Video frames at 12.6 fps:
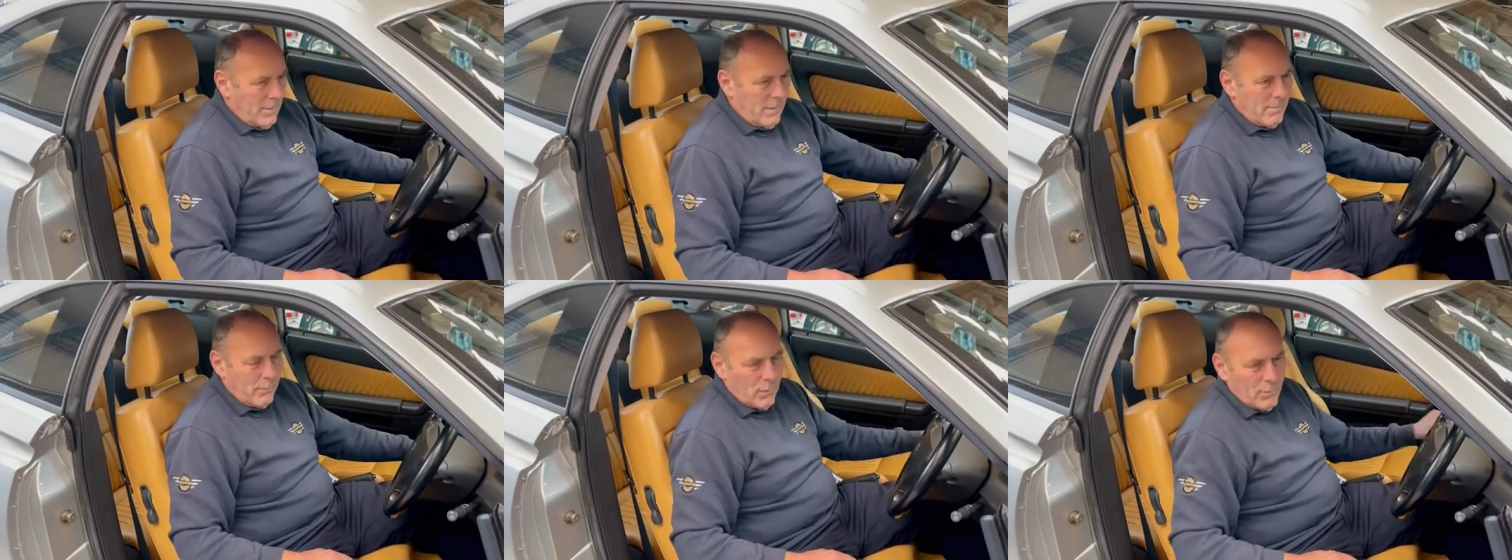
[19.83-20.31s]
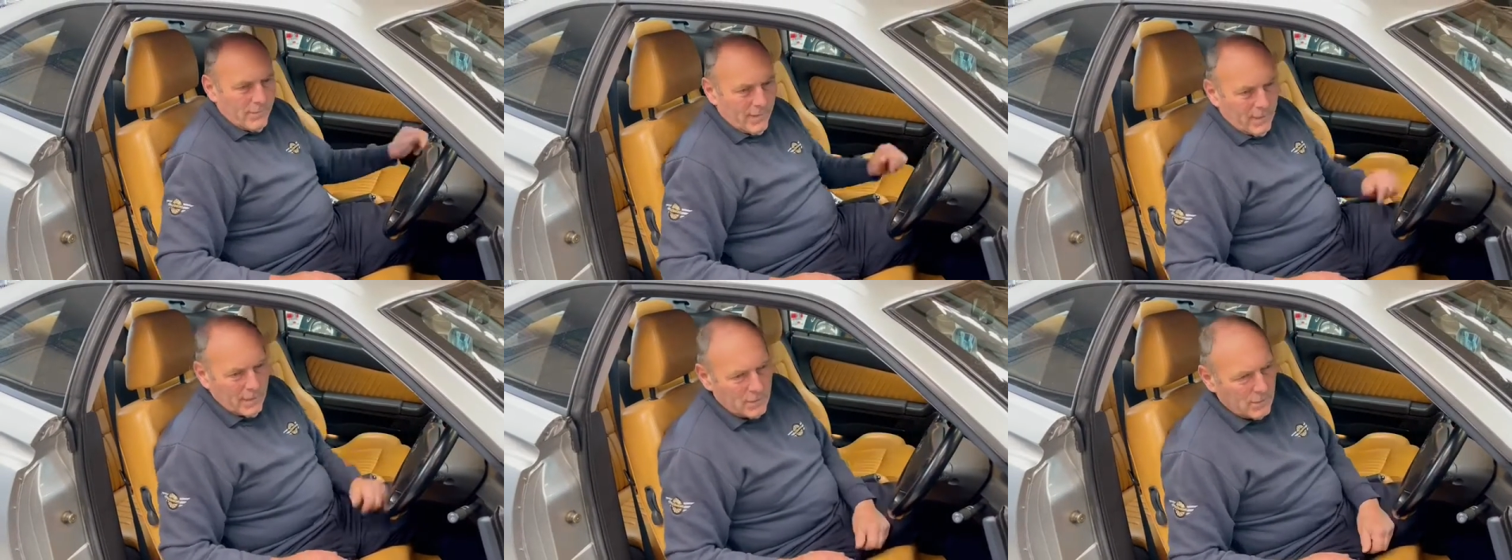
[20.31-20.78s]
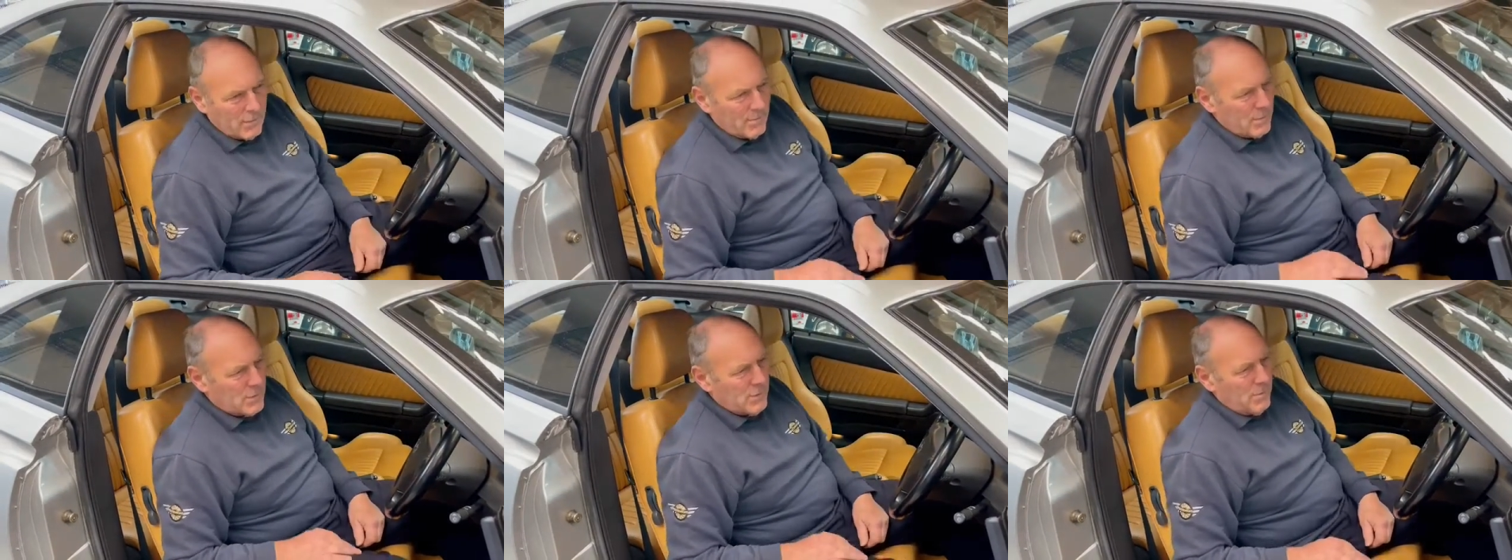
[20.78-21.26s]
improving it and doing
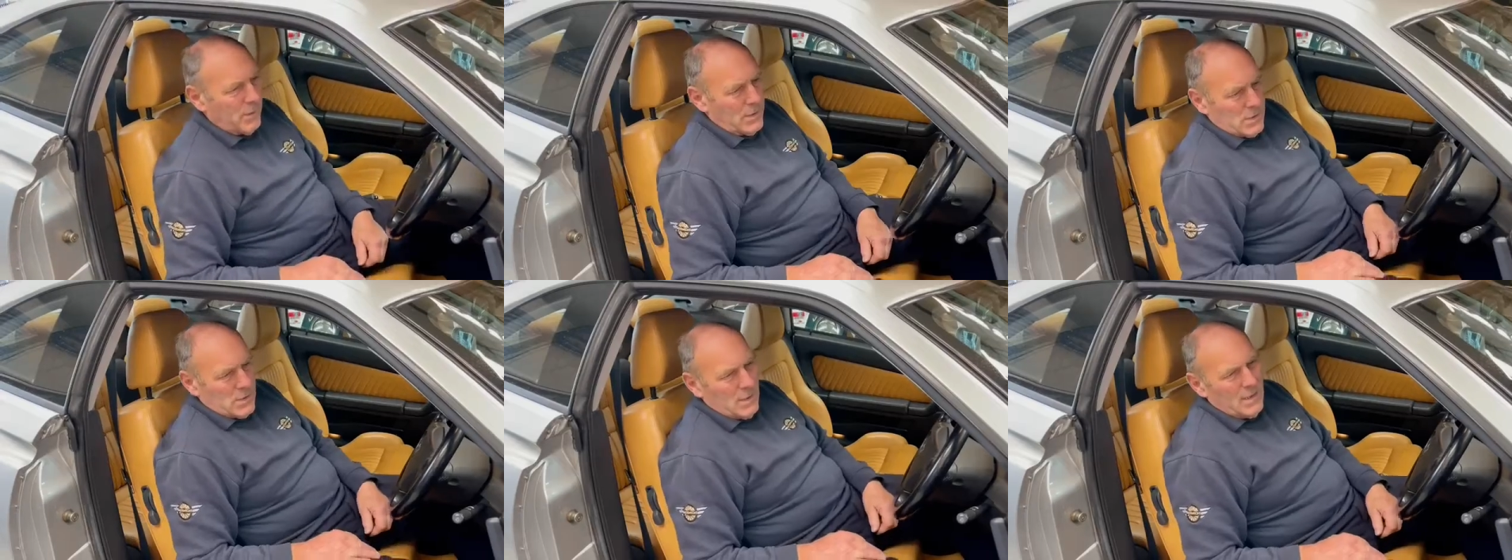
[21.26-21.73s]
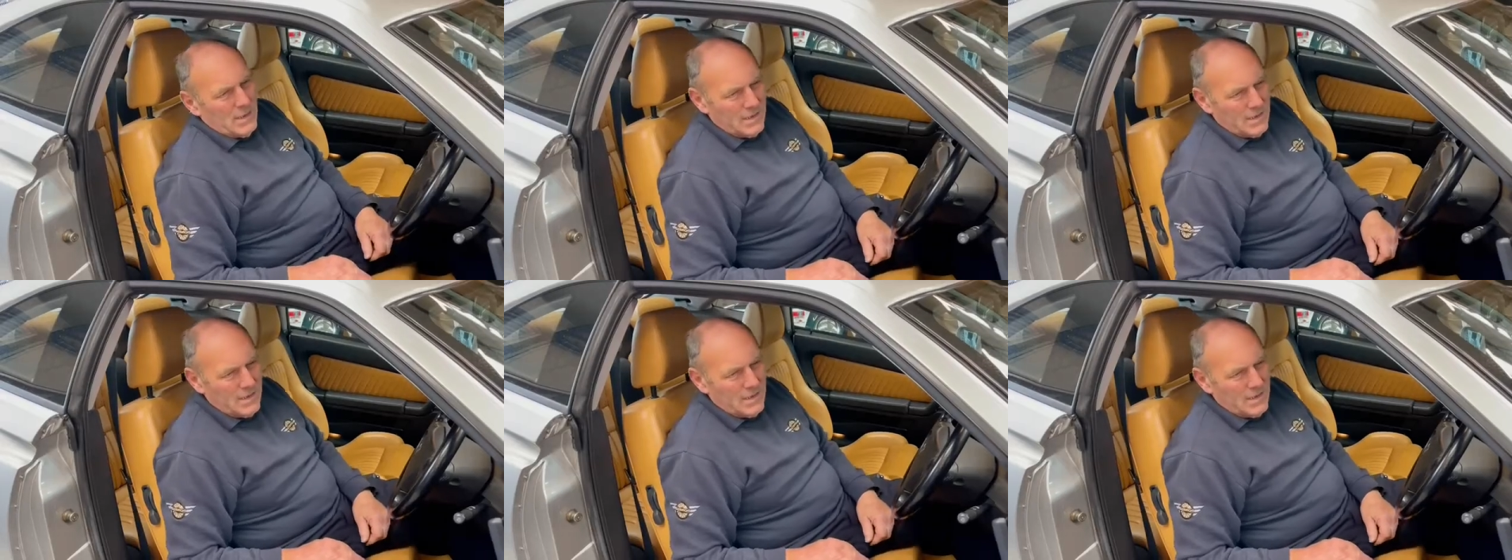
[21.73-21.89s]
bits and pieces.